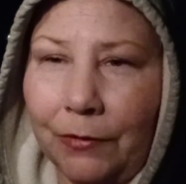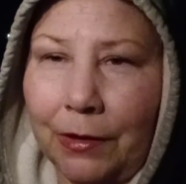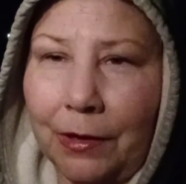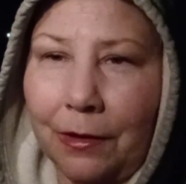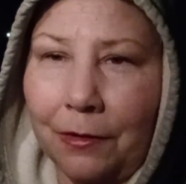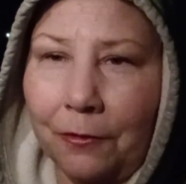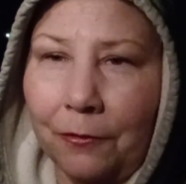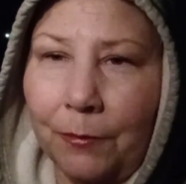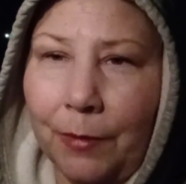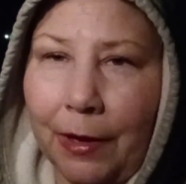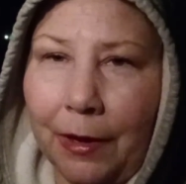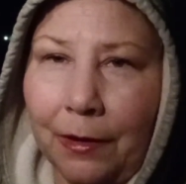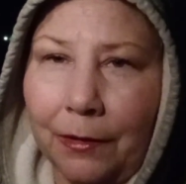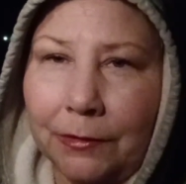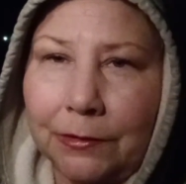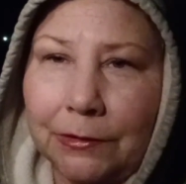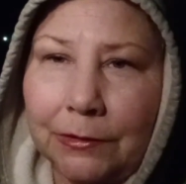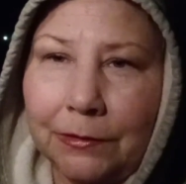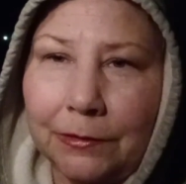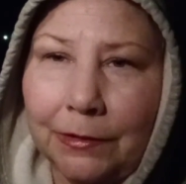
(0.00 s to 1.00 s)
video
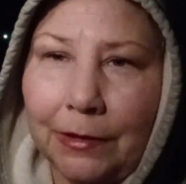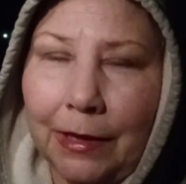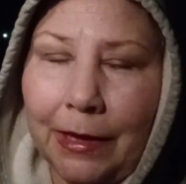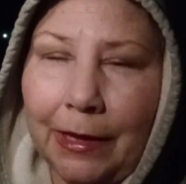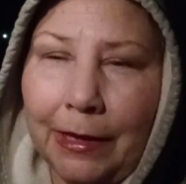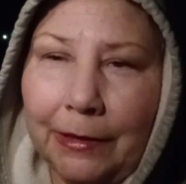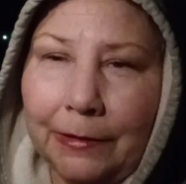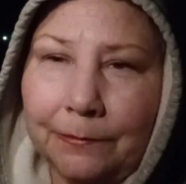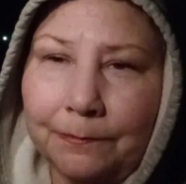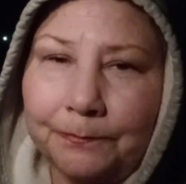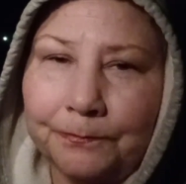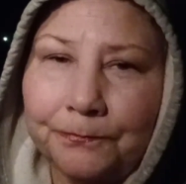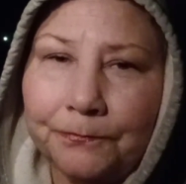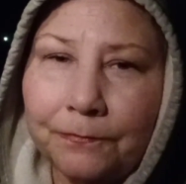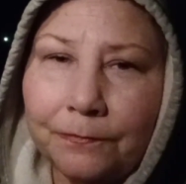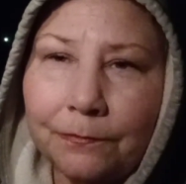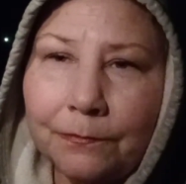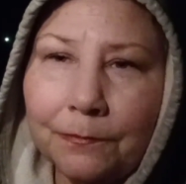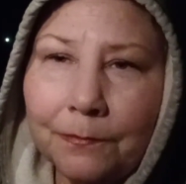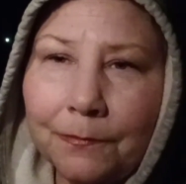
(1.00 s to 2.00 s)
about. And
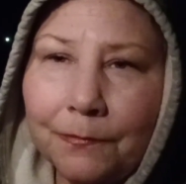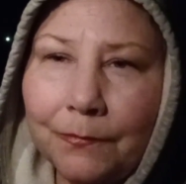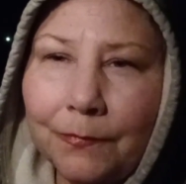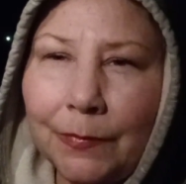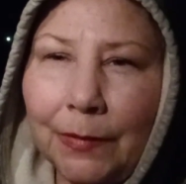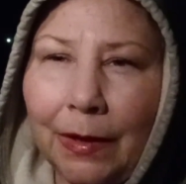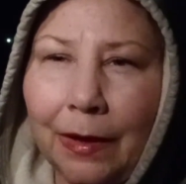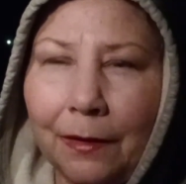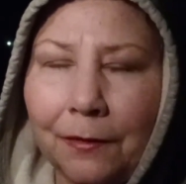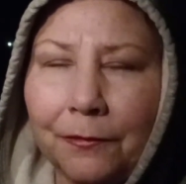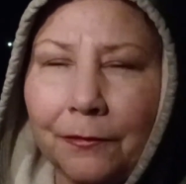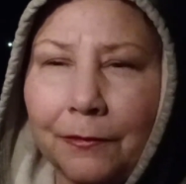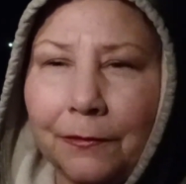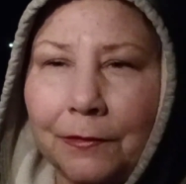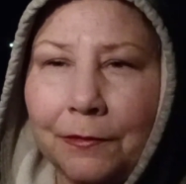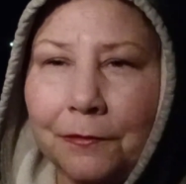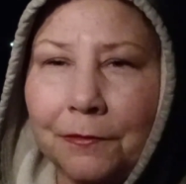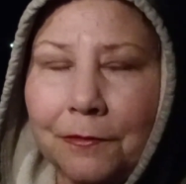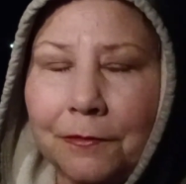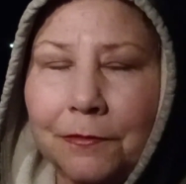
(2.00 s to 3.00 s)
I
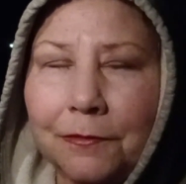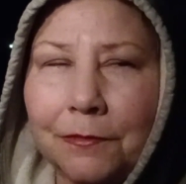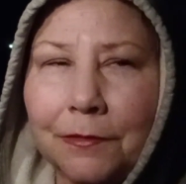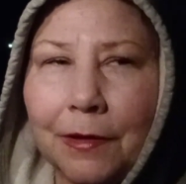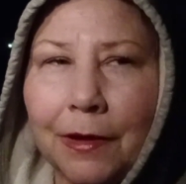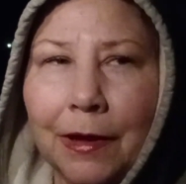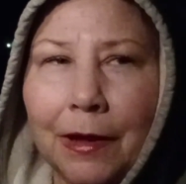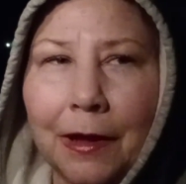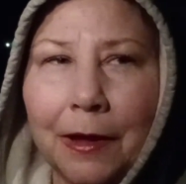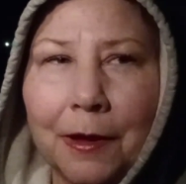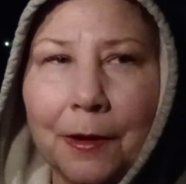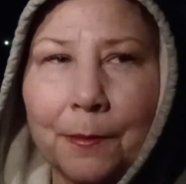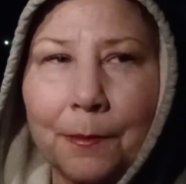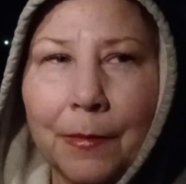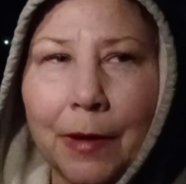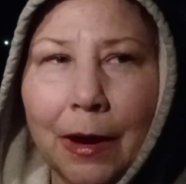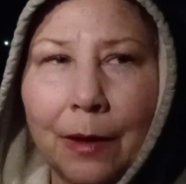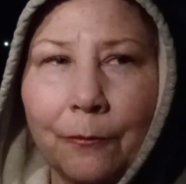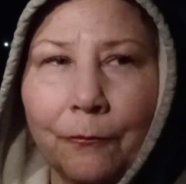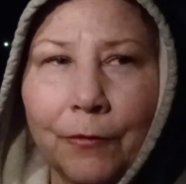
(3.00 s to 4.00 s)
still,
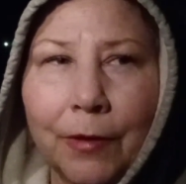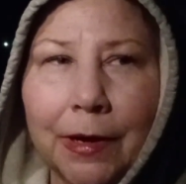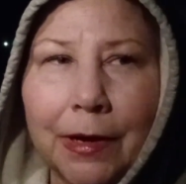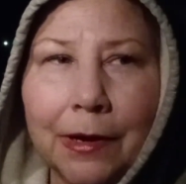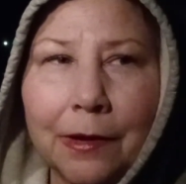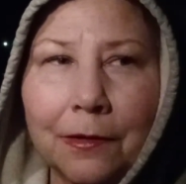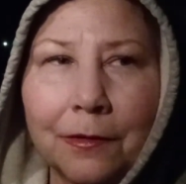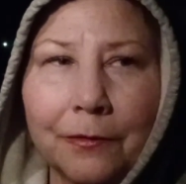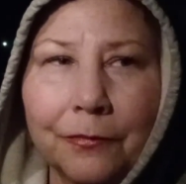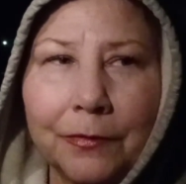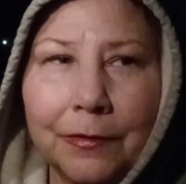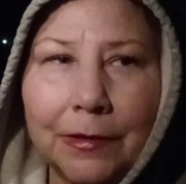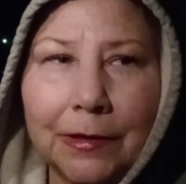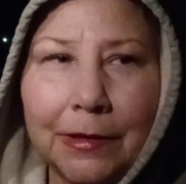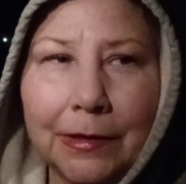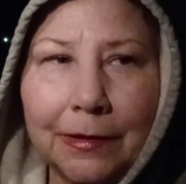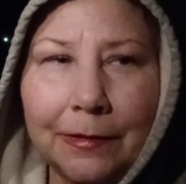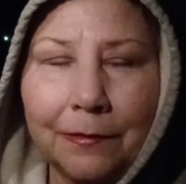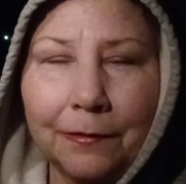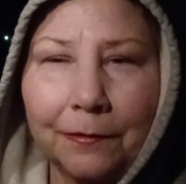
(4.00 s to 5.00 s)
um, I'm waiting on
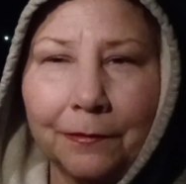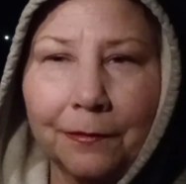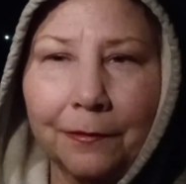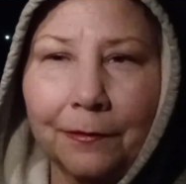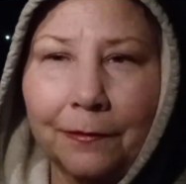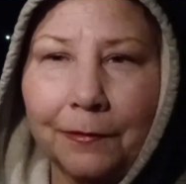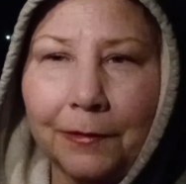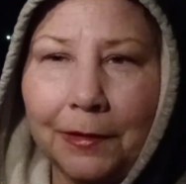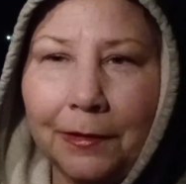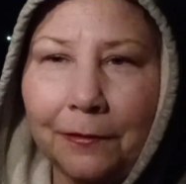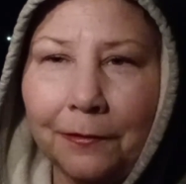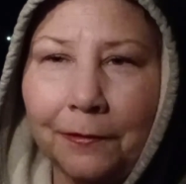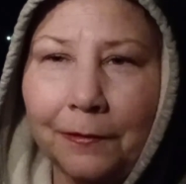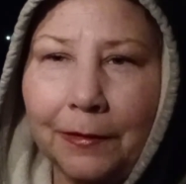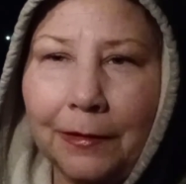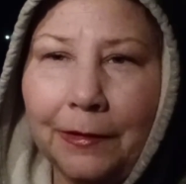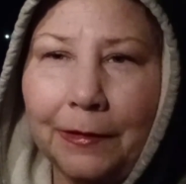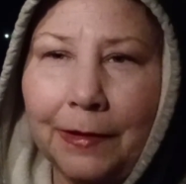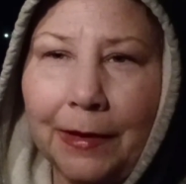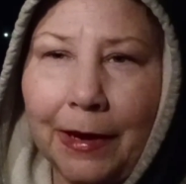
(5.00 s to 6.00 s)
the
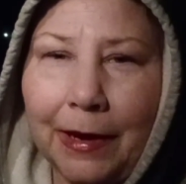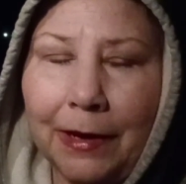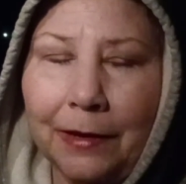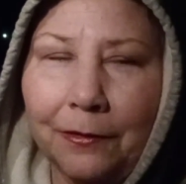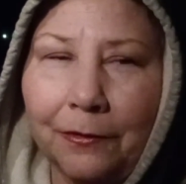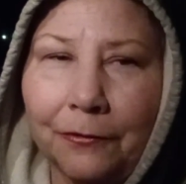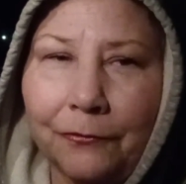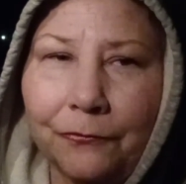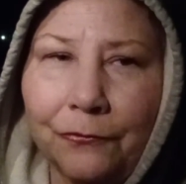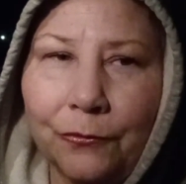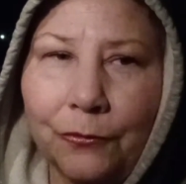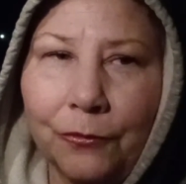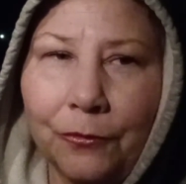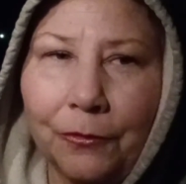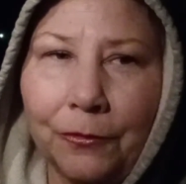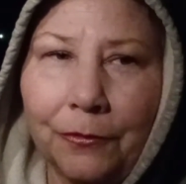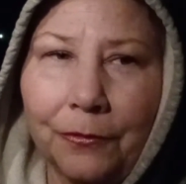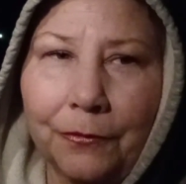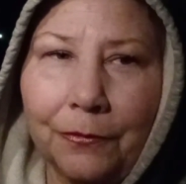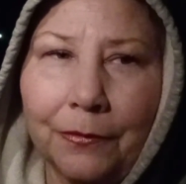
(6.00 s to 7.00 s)
sentencing dates
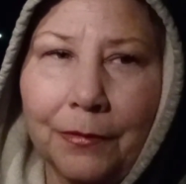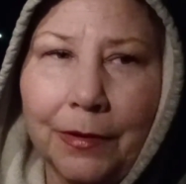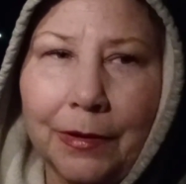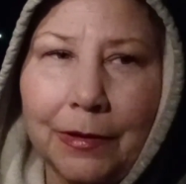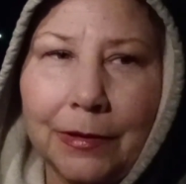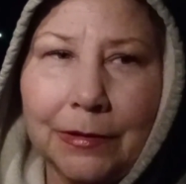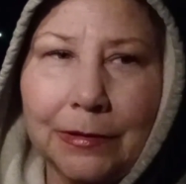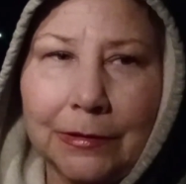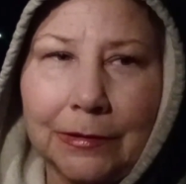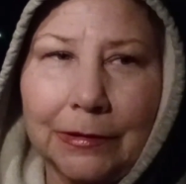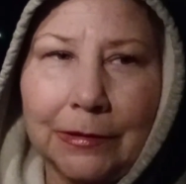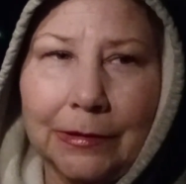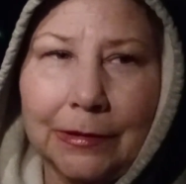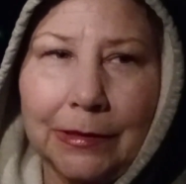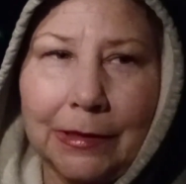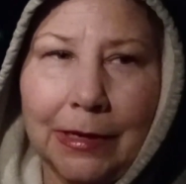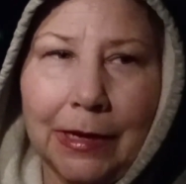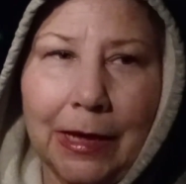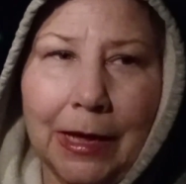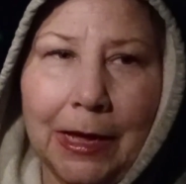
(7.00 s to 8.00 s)
for,
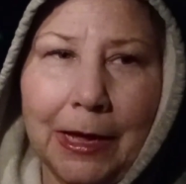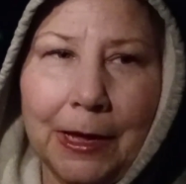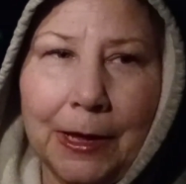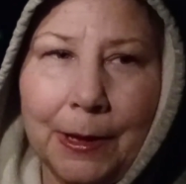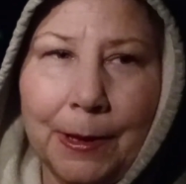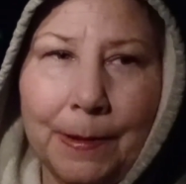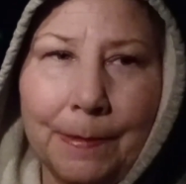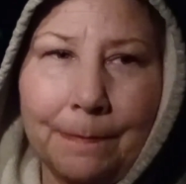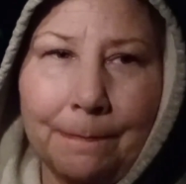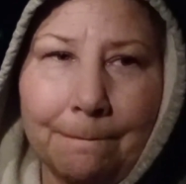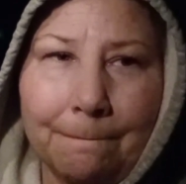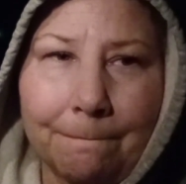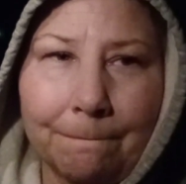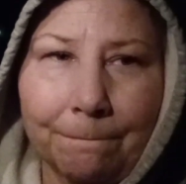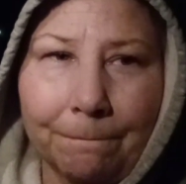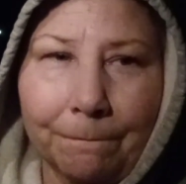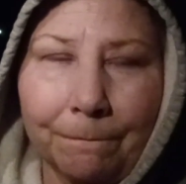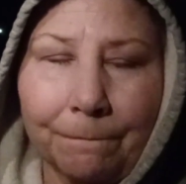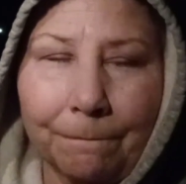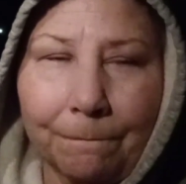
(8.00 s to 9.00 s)
um,